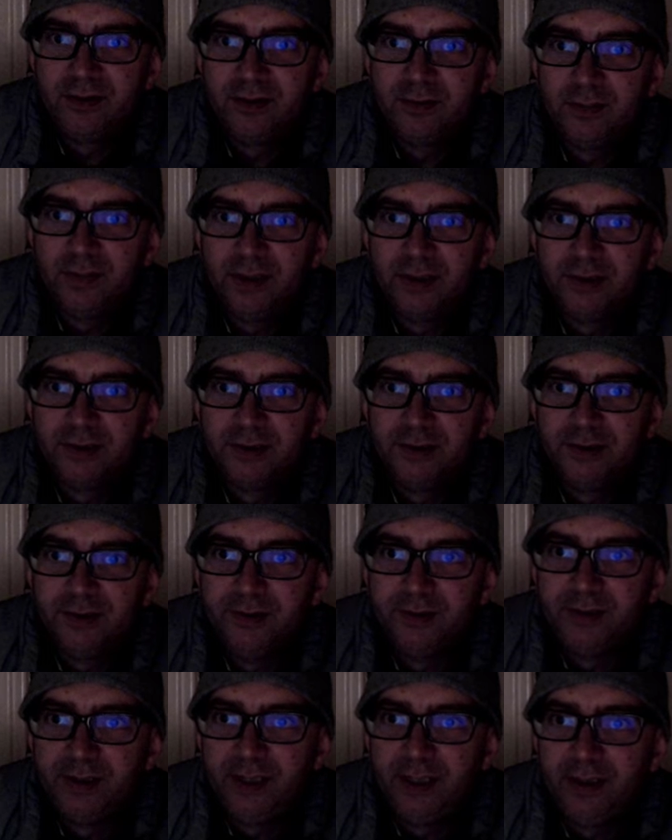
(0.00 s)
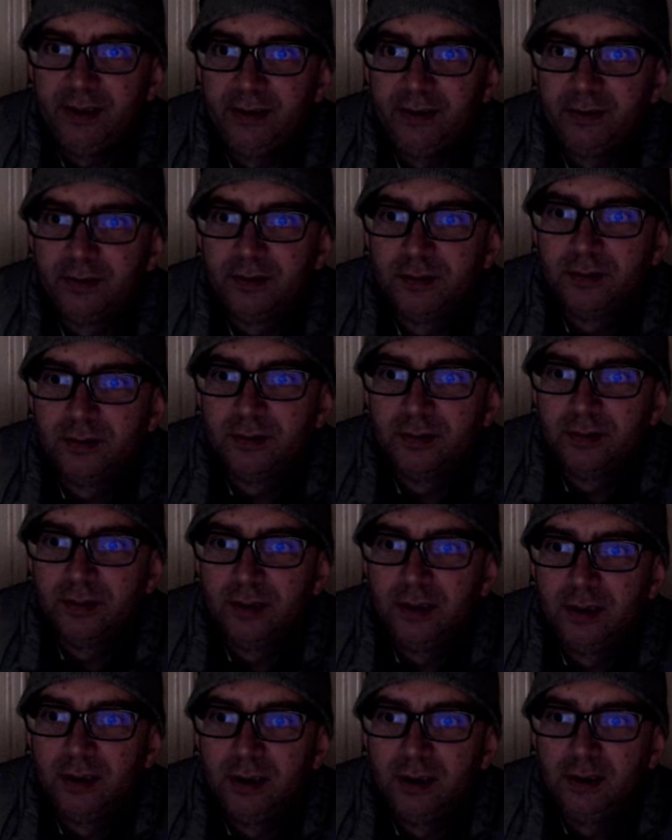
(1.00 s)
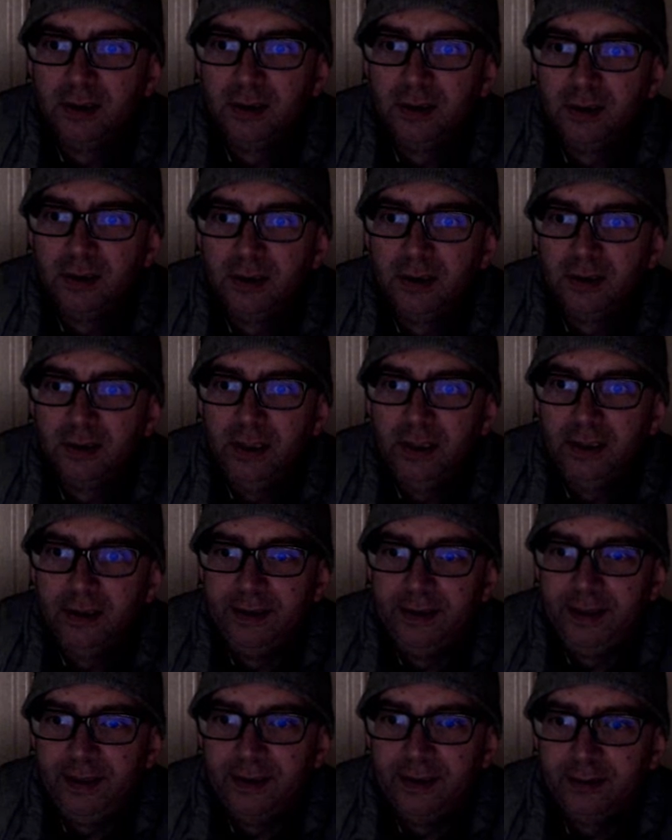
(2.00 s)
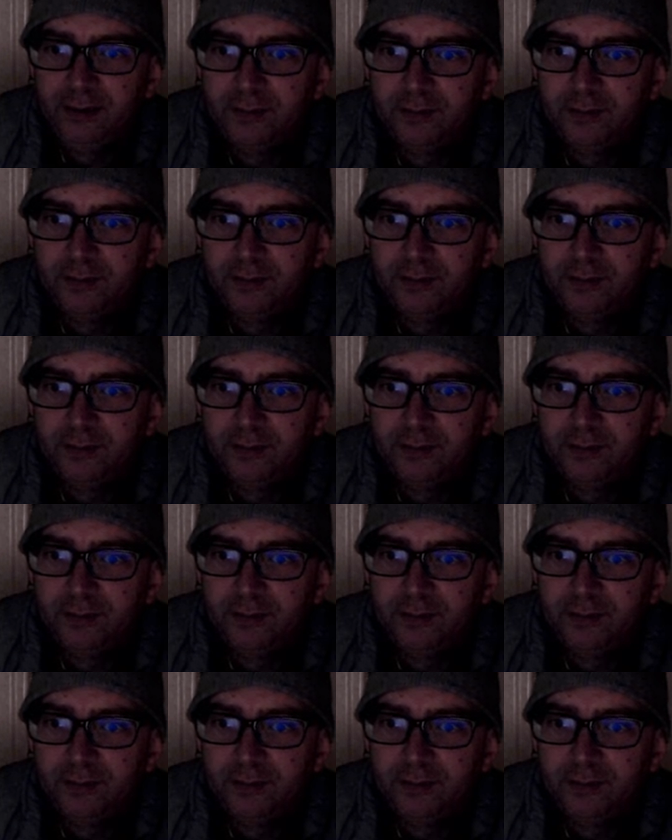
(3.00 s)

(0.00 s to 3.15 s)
mark 2's here and here.